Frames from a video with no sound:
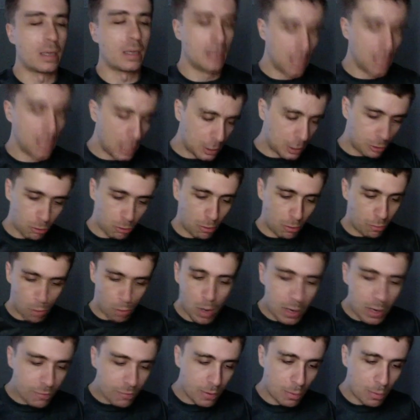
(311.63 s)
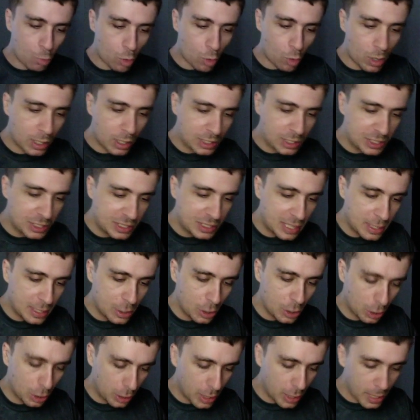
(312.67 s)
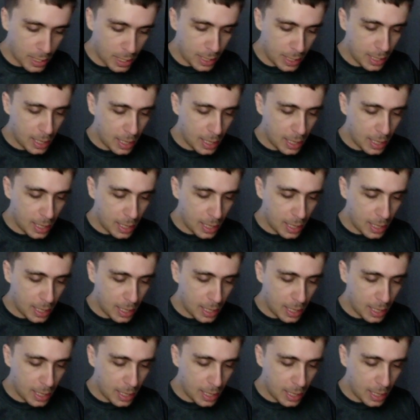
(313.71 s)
So if one of them works, then you're good.